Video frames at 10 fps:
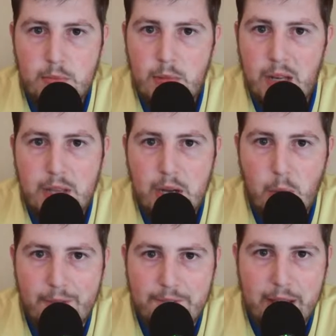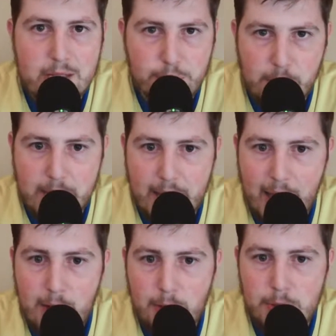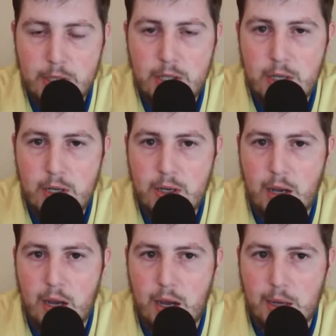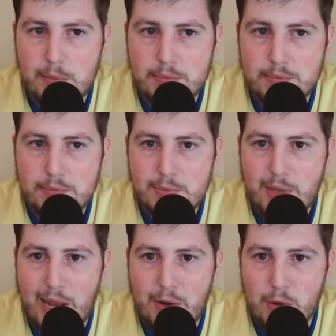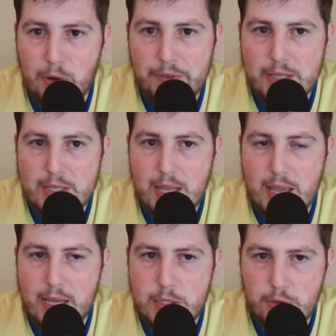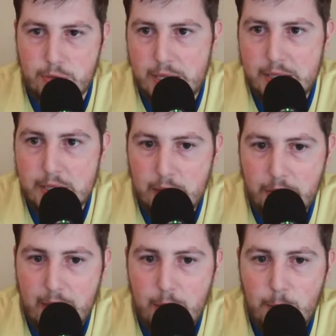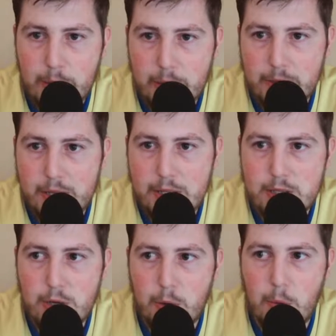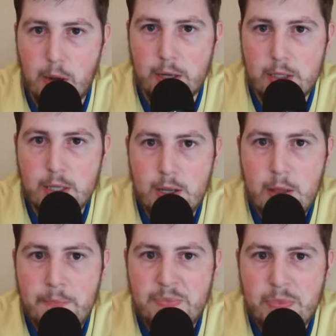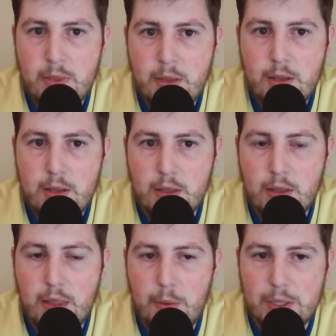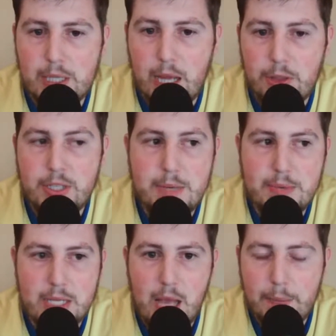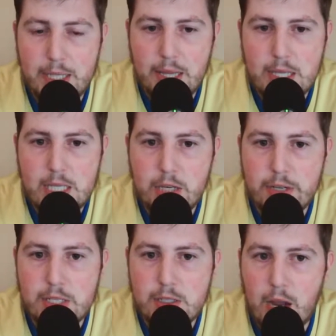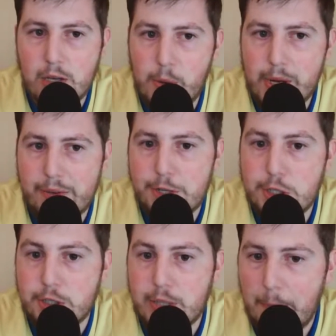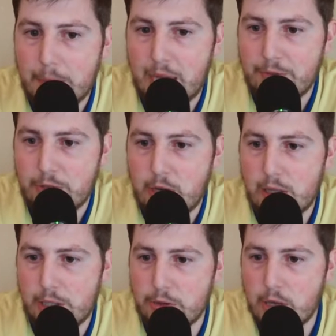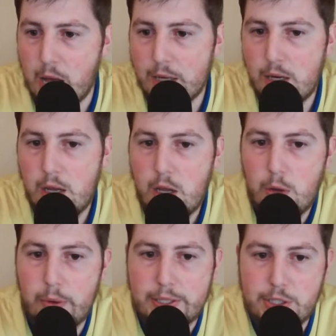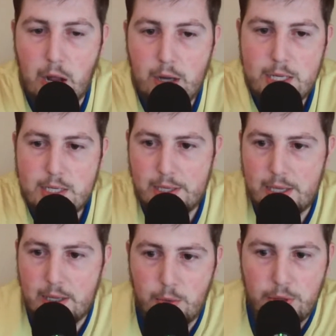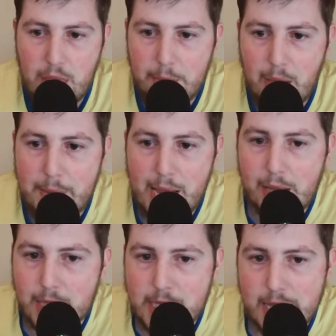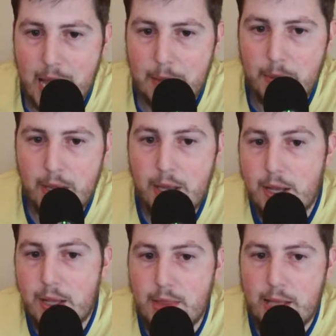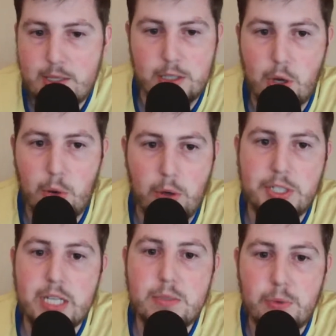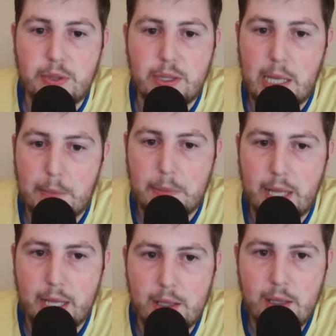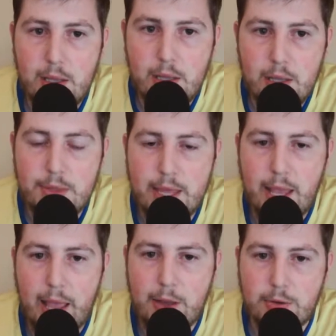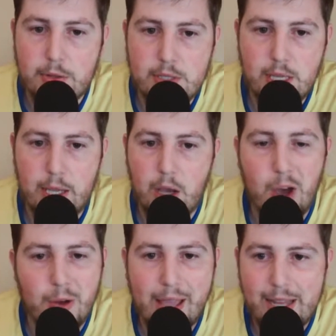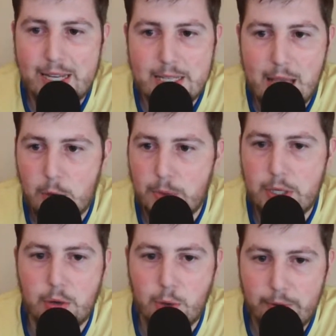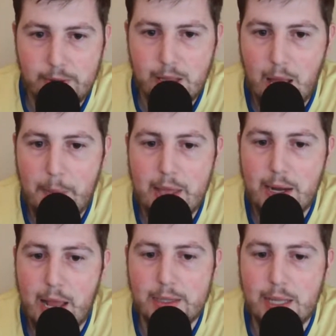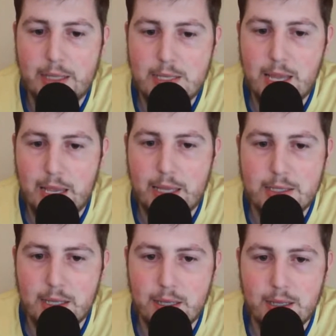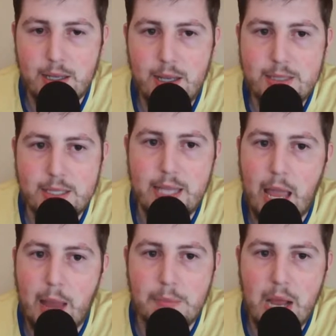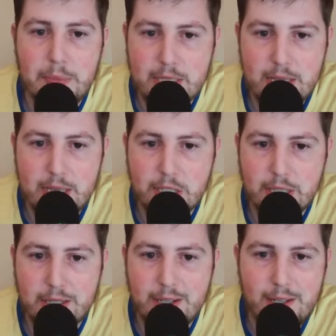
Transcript: they don't want fans freaking out. I don't know if it's a strategic thing where they just don't want they want the other team to come into the series not knowing if they should plan for Conley or not, which honestly, with him coming out this game, that's a total chess move that they can play. They can say, oh yeah, he's out, we don't know if he'll come in, and then say it's a game time decision